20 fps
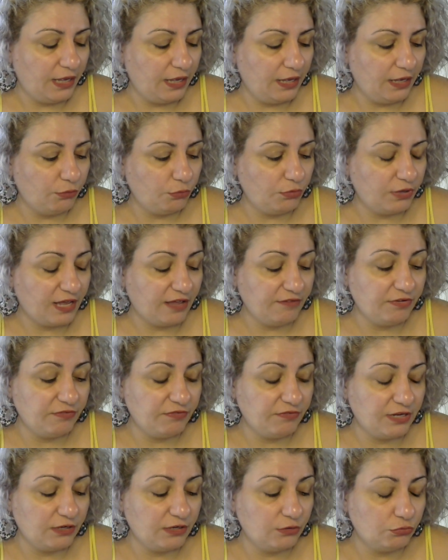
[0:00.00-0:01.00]
We have a
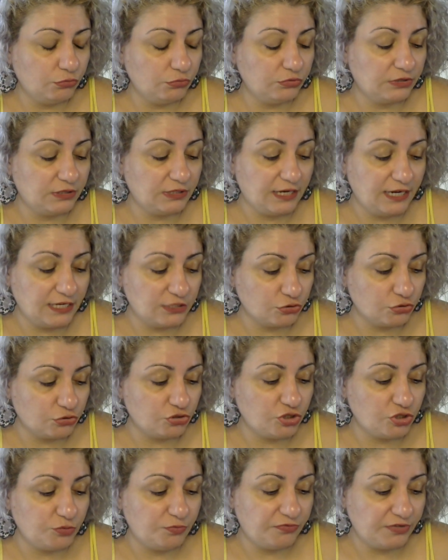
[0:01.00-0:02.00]
very good
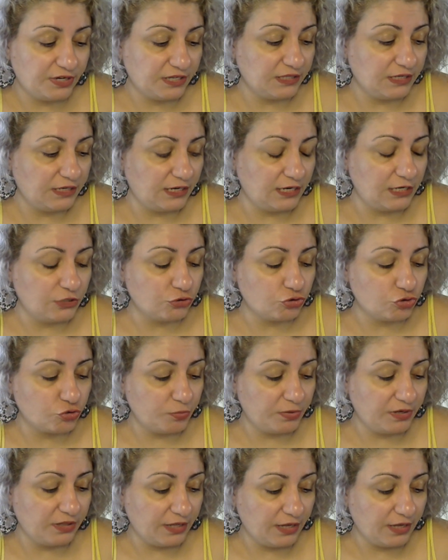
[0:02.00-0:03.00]
relationship, friend relationship
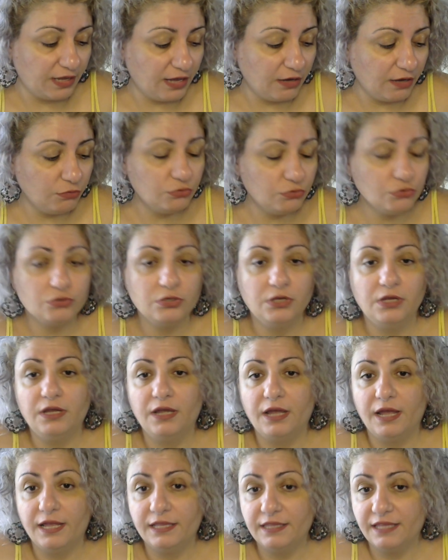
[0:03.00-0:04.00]
in the house,
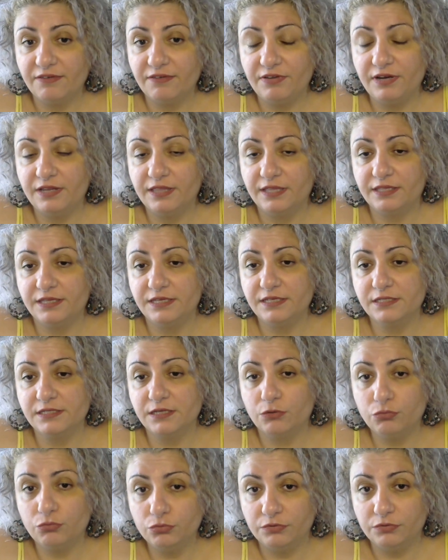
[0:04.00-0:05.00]
and I feel that he's a
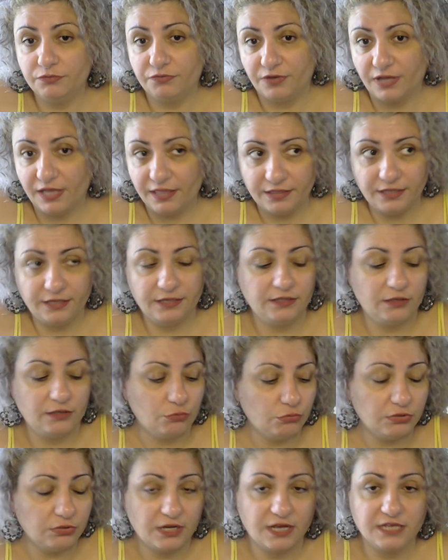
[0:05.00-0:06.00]
good father and a
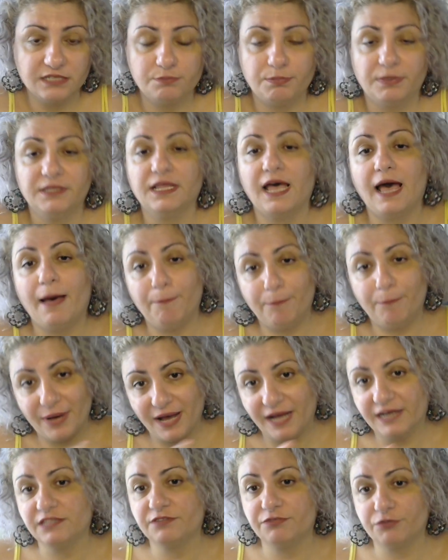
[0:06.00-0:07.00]
good husband,
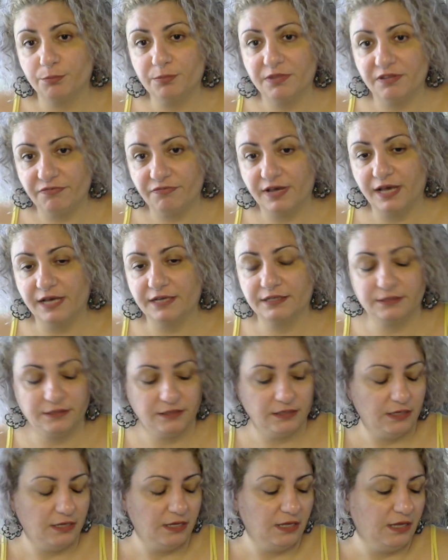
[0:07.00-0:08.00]
apart from the fact
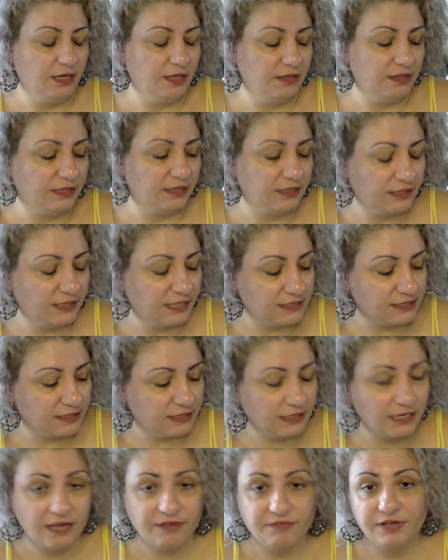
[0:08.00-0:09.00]
that he
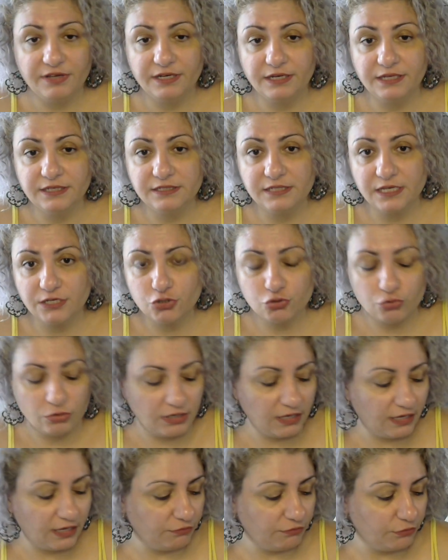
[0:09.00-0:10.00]
doesn't have any sexual
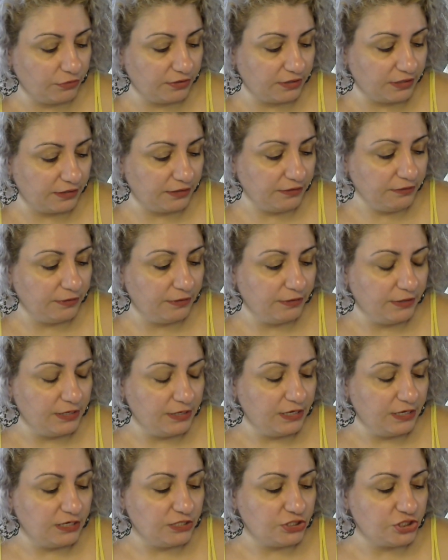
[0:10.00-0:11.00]
life with her.
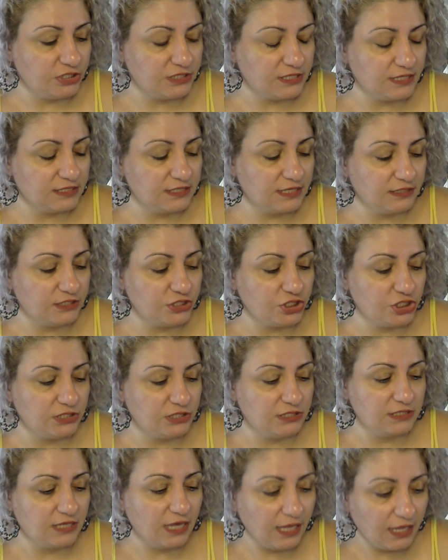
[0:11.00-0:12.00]
She says that
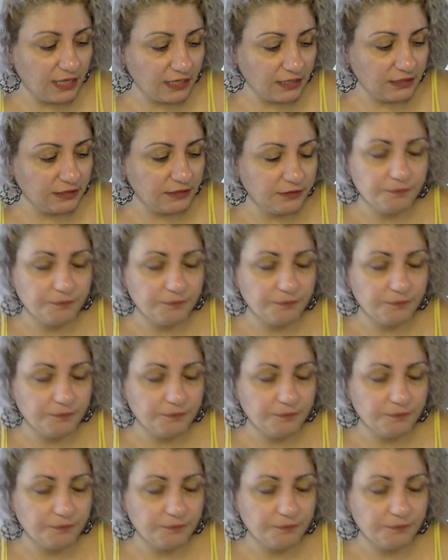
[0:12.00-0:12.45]
she's young.